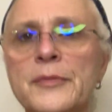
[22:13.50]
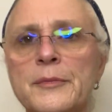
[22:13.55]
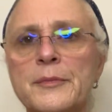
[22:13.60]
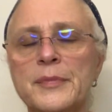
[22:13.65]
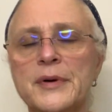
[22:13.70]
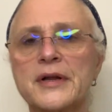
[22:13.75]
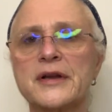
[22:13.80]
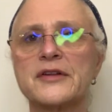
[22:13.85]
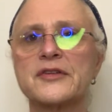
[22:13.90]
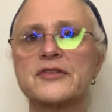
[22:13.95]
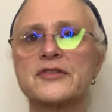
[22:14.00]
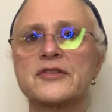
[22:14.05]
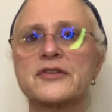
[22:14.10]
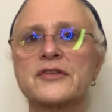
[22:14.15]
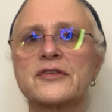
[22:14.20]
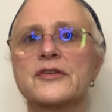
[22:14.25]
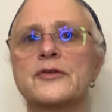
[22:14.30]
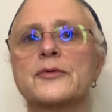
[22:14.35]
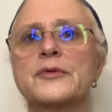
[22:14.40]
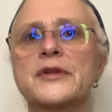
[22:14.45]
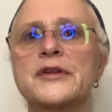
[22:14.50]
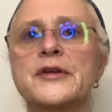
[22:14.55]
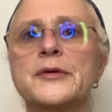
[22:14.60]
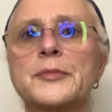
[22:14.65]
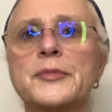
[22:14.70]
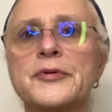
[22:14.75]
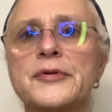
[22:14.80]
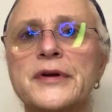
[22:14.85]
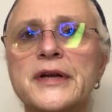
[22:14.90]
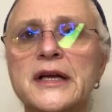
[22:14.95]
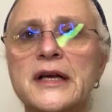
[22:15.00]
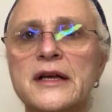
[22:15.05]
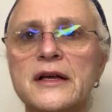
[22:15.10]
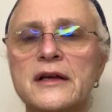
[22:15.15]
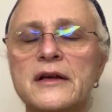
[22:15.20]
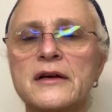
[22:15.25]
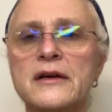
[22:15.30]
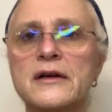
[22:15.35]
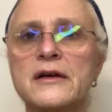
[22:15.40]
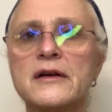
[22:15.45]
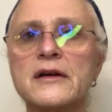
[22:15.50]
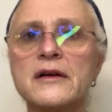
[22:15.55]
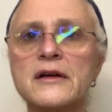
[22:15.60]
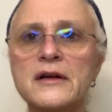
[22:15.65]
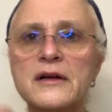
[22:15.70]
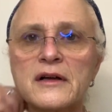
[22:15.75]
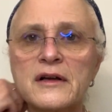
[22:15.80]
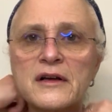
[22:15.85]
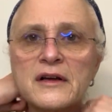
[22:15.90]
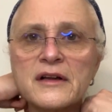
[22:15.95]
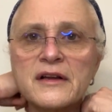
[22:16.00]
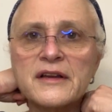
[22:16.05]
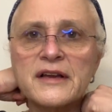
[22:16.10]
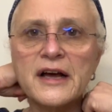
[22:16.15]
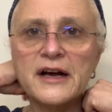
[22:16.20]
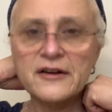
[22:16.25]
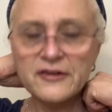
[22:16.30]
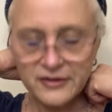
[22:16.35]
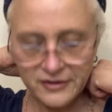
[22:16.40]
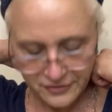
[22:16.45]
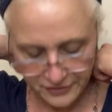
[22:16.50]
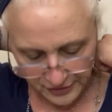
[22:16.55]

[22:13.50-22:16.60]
but it's just a really pretty necklace.